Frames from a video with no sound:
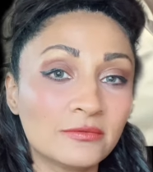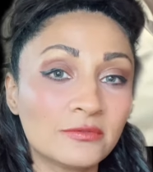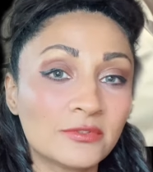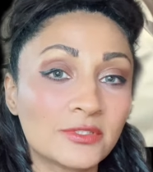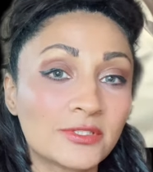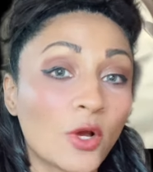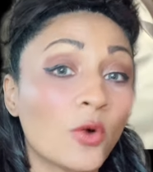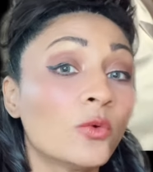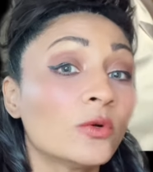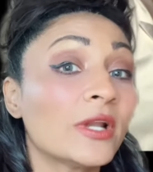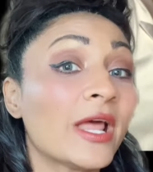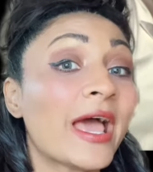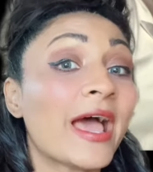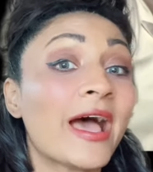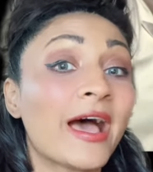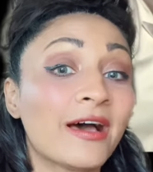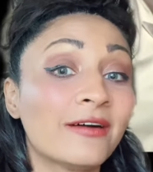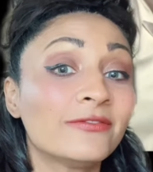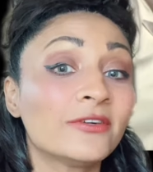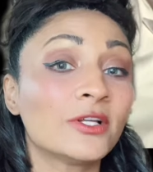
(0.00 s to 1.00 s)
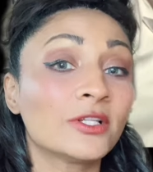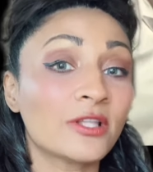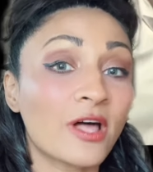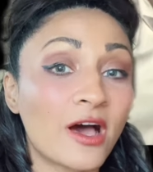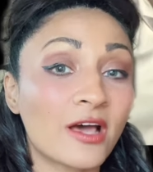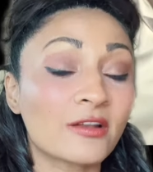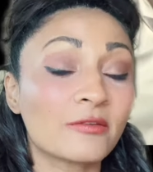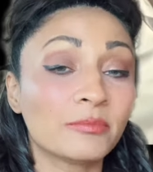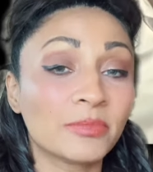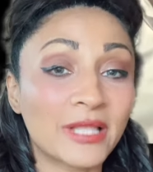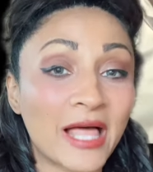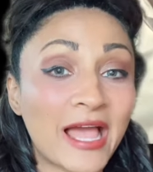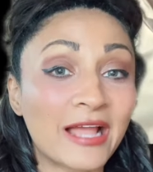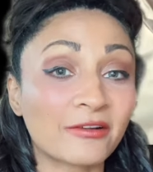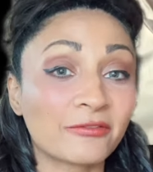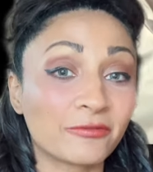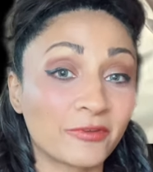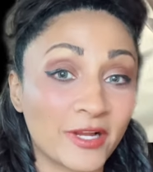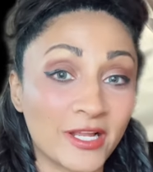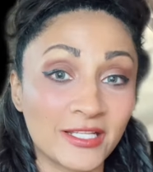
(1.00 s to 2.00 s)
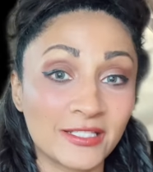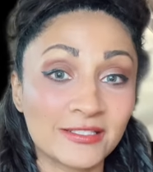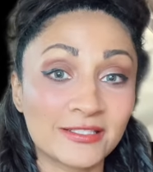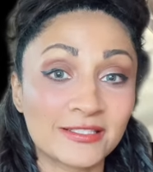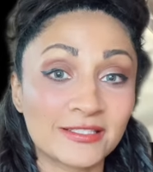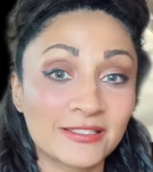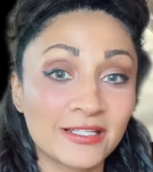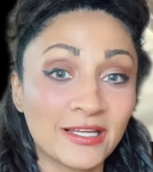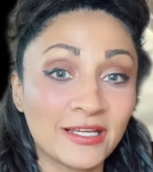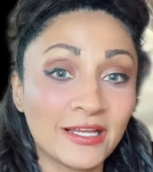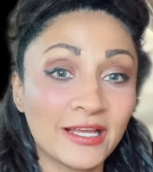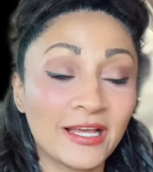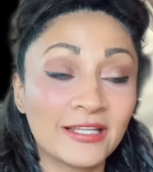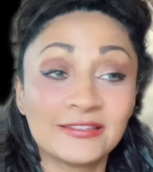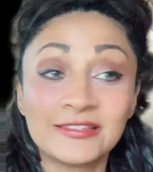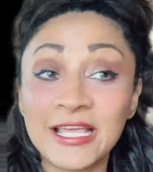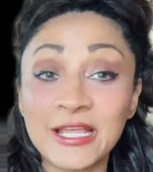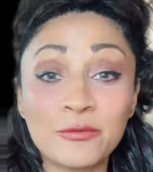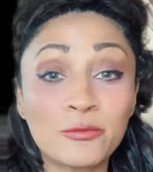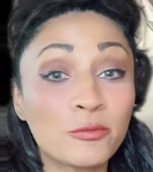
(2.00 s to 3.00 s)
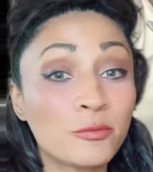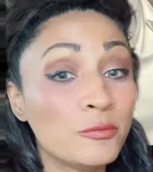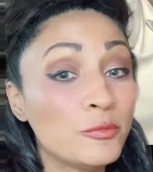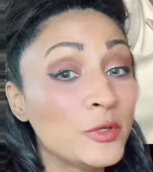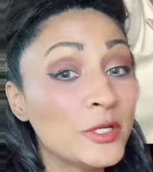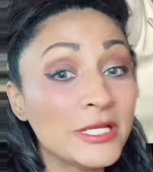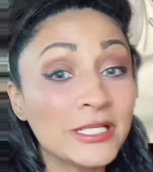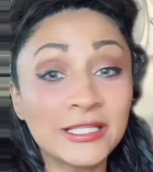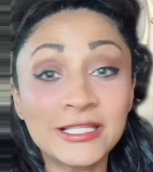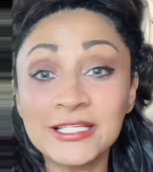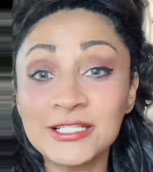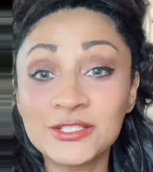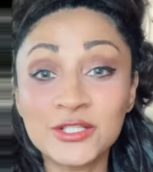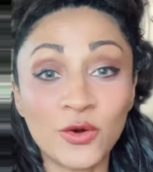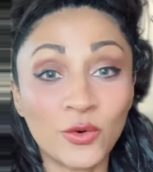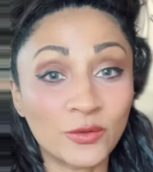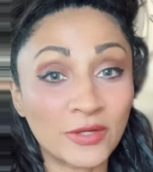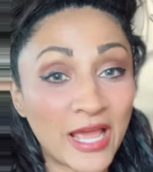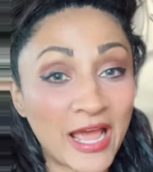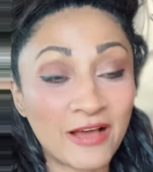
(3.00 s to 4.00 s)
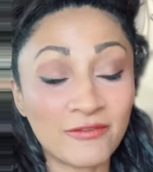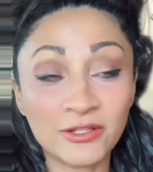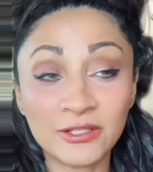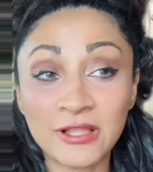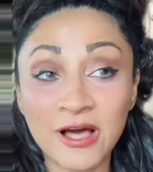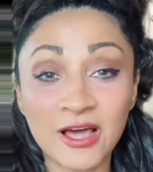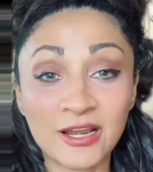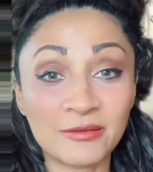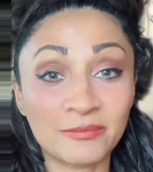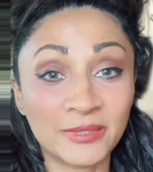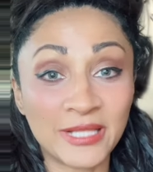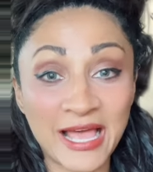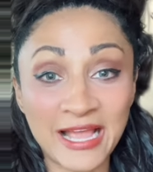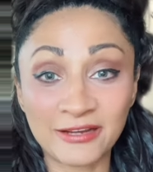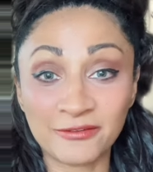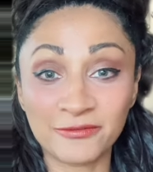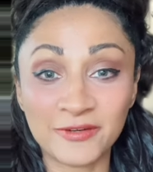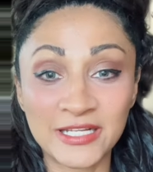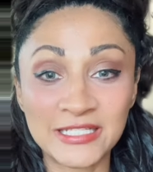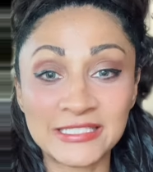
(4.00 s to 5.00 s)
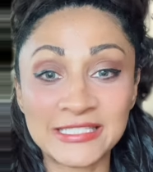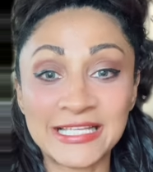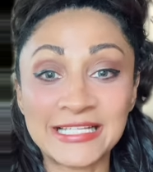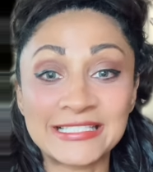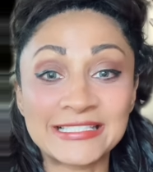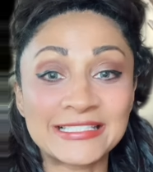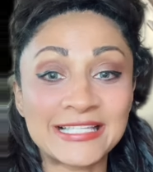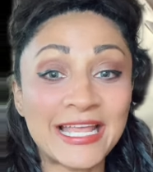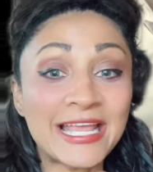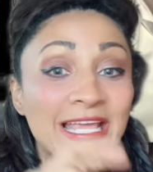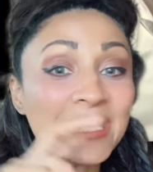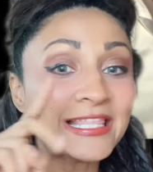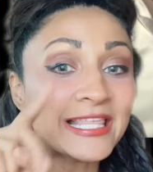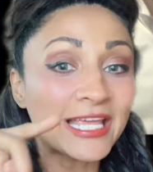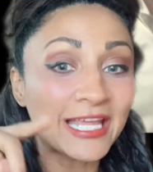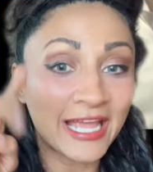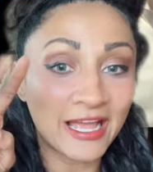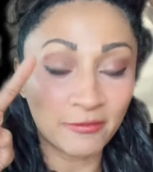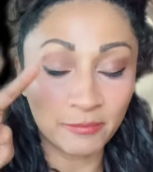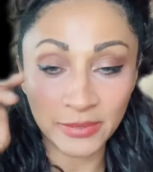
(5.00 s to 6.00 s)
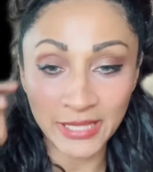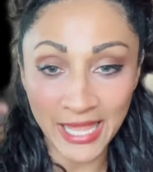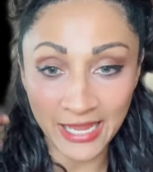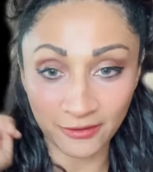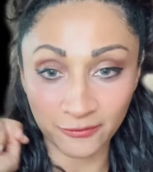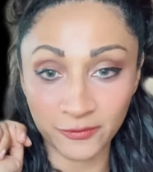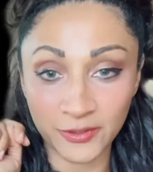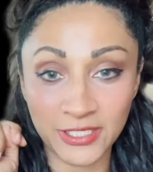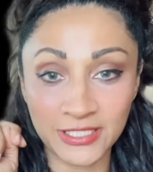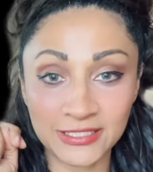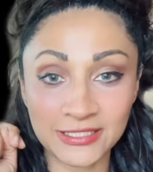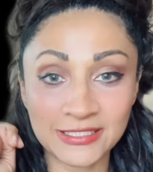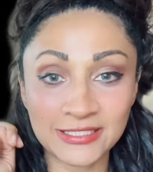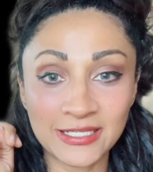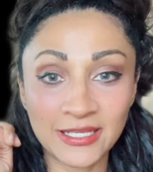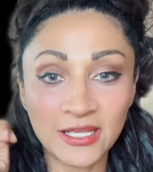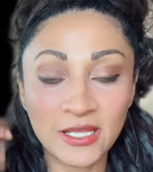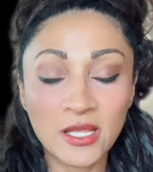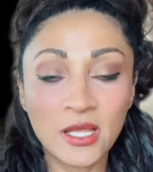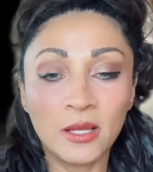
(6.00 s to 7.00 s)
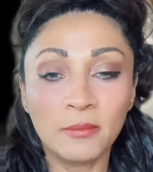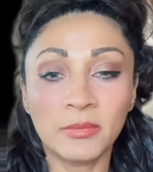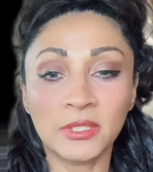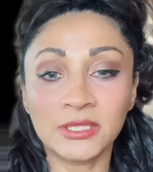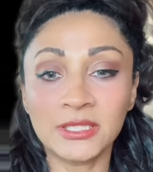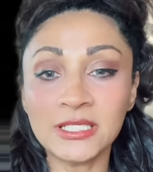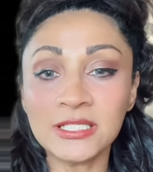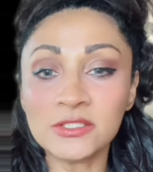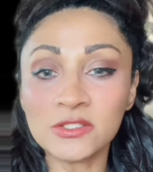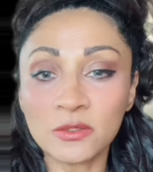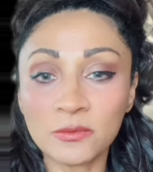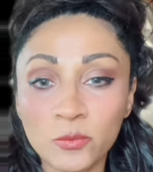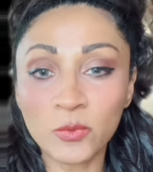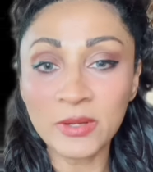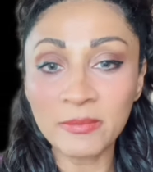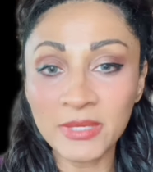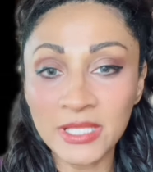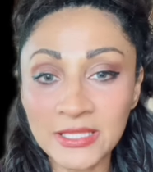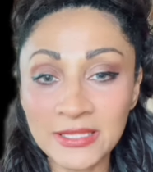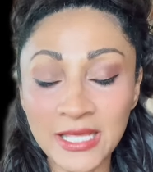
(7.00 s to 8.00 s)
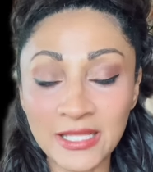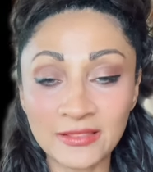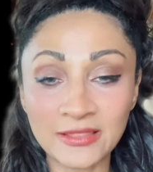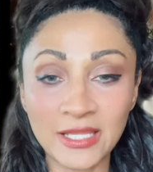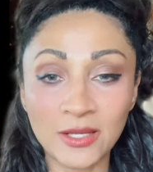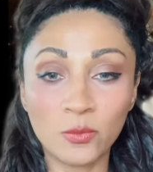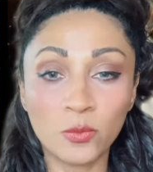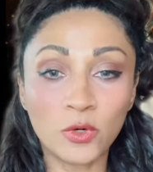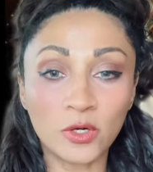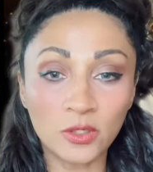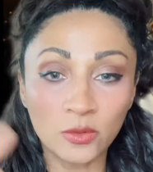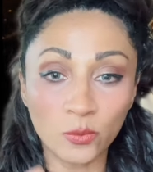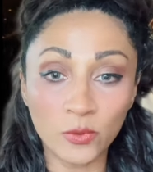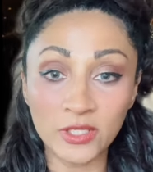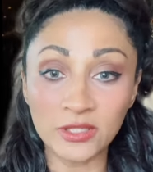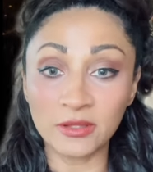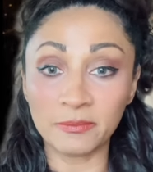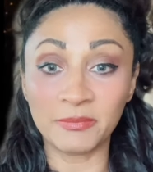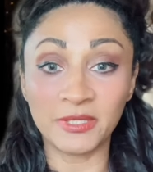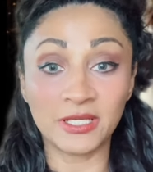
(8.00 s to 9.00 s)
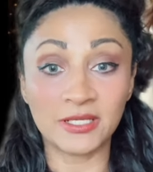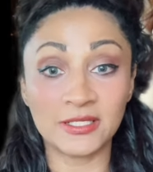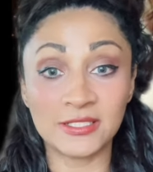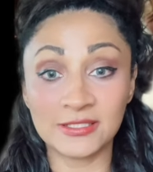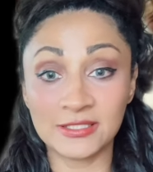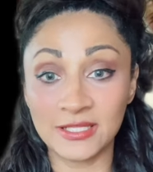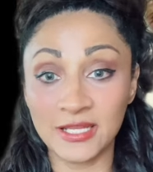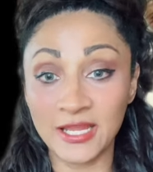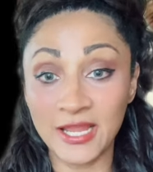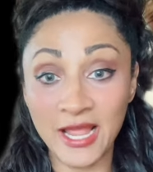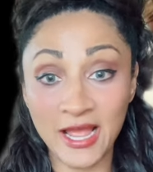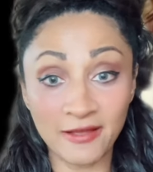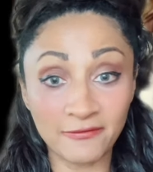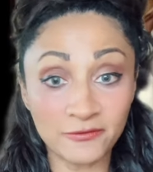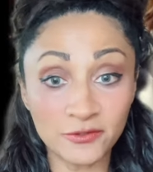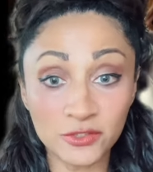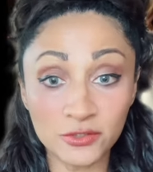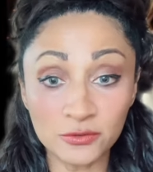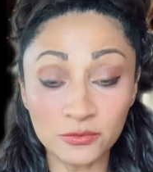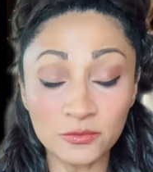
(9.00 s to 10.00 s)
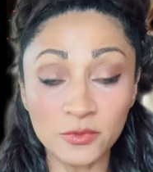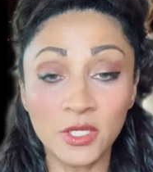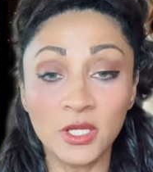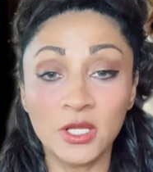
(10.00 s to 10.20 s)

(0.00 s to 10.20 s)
don't have a lot of black friends. They really don't have a lot of black friends. They say they have black friends, but these are women that they work with because they have to.